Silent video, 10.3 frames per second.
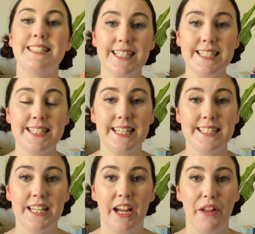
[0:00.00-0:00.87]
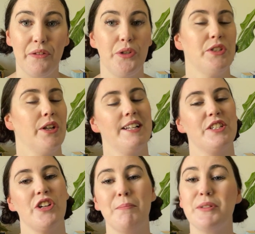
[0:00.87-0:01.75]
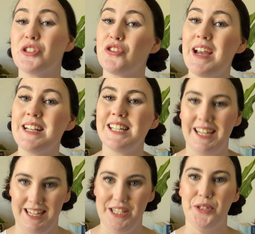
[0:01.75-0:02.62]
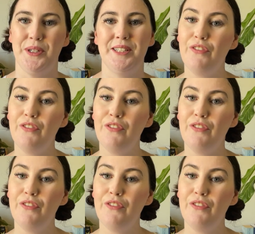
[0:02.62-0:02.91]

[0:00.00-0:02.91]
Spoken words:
6 things to get through, so let's jump straight into it.